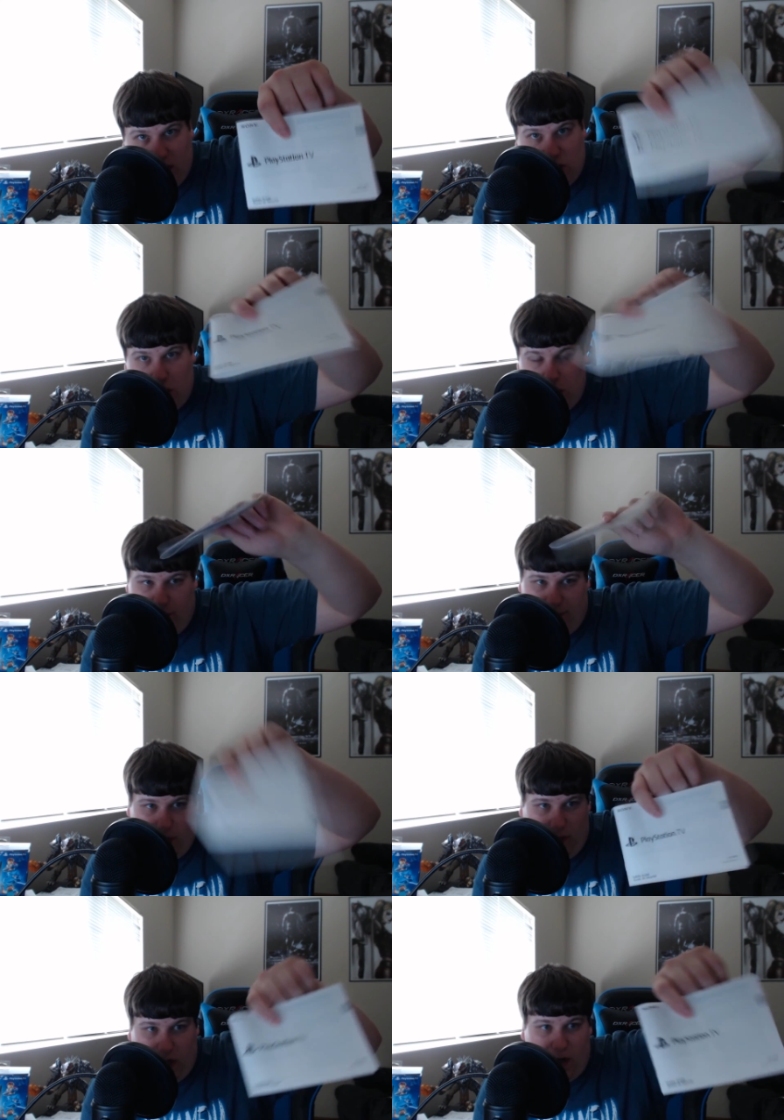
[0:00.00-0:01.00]
So if
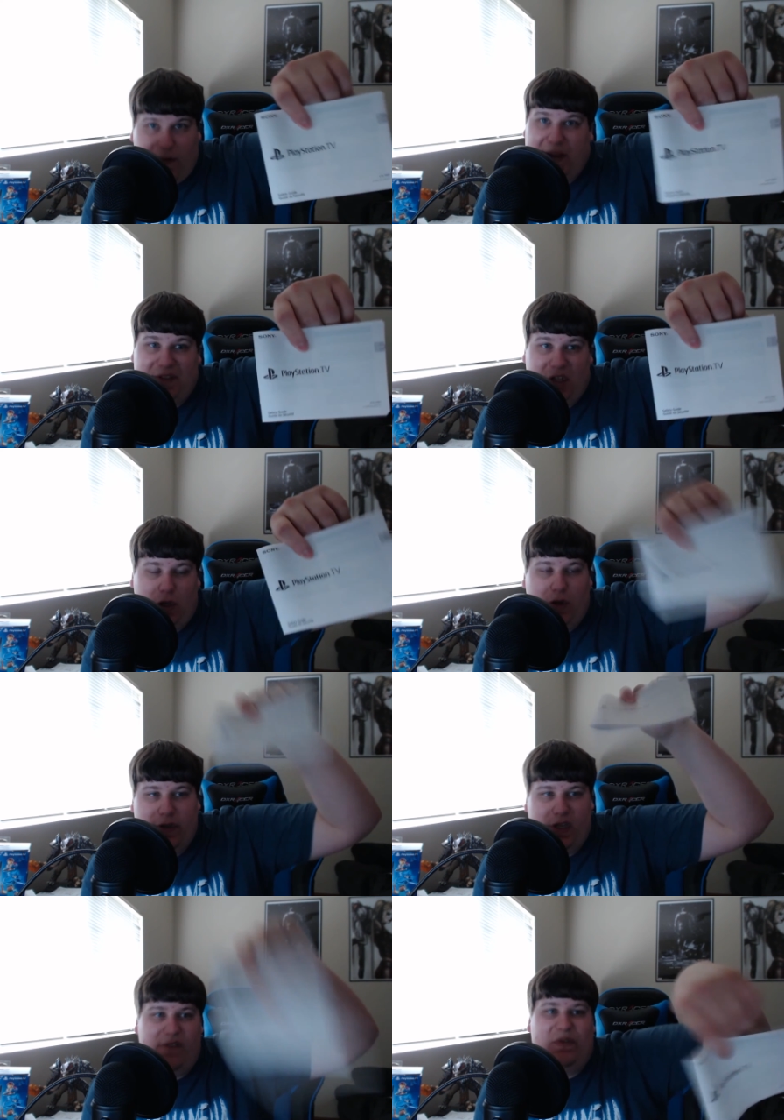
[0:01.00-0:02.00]
you're going to electrocute
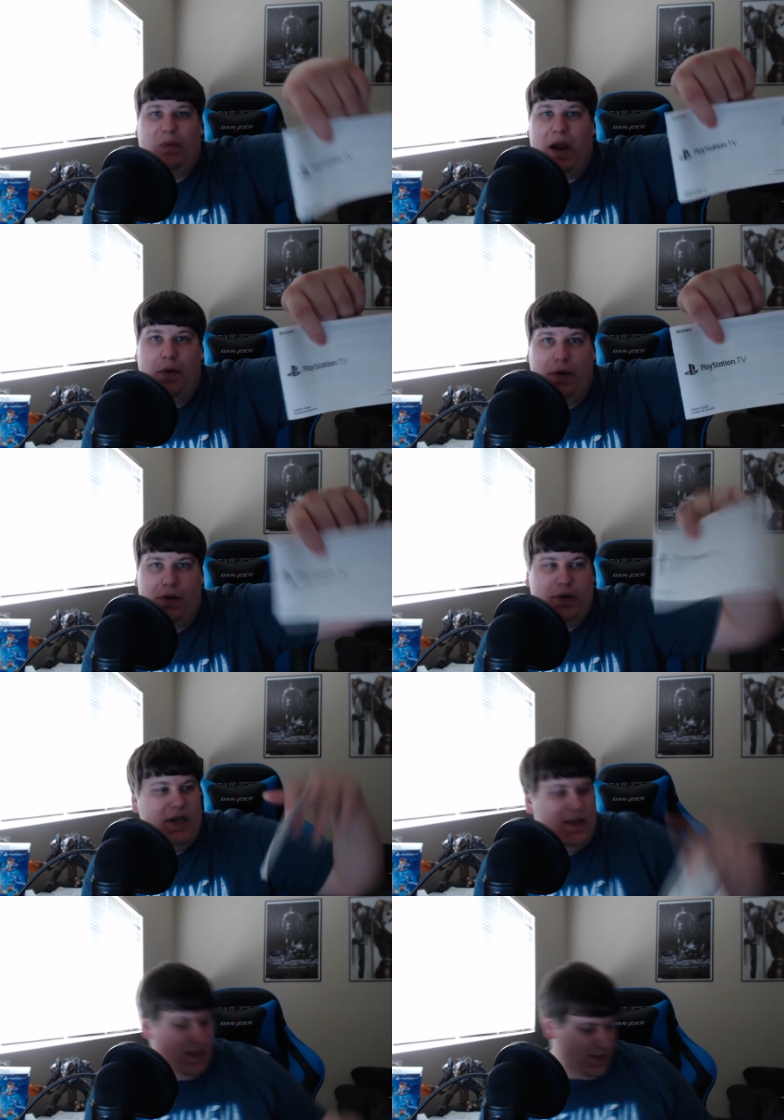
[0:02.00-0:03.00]
yourself, you probably want to
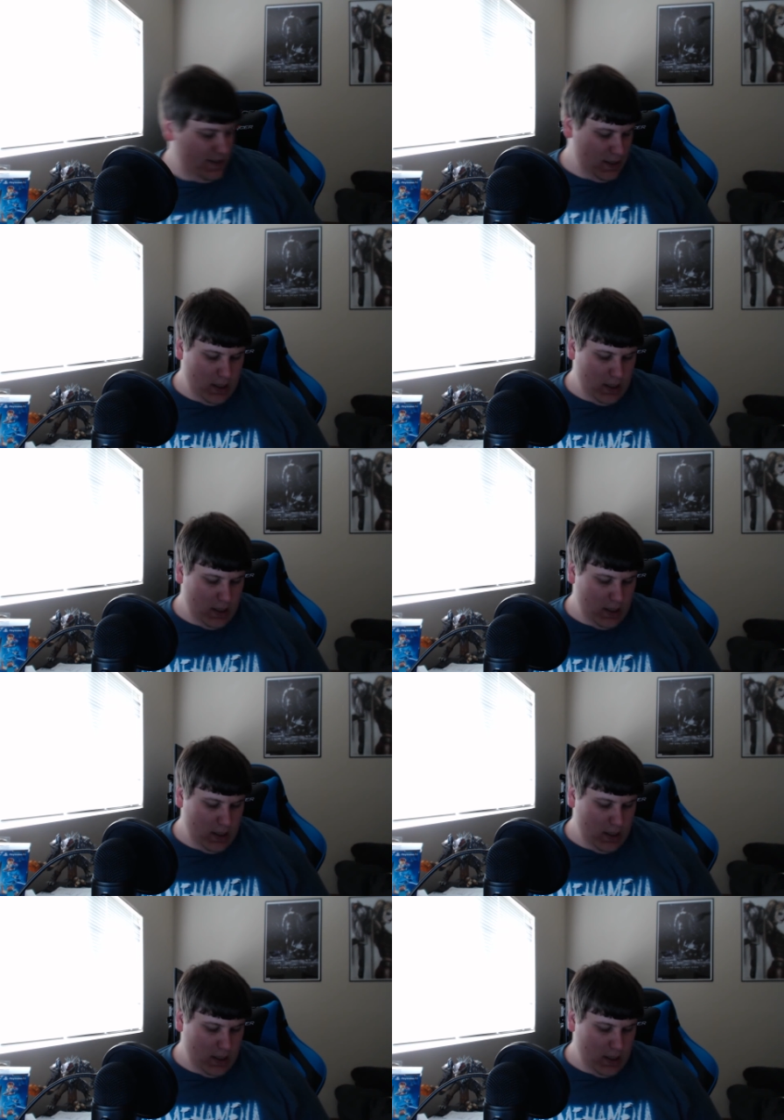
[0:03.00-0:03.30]
read this.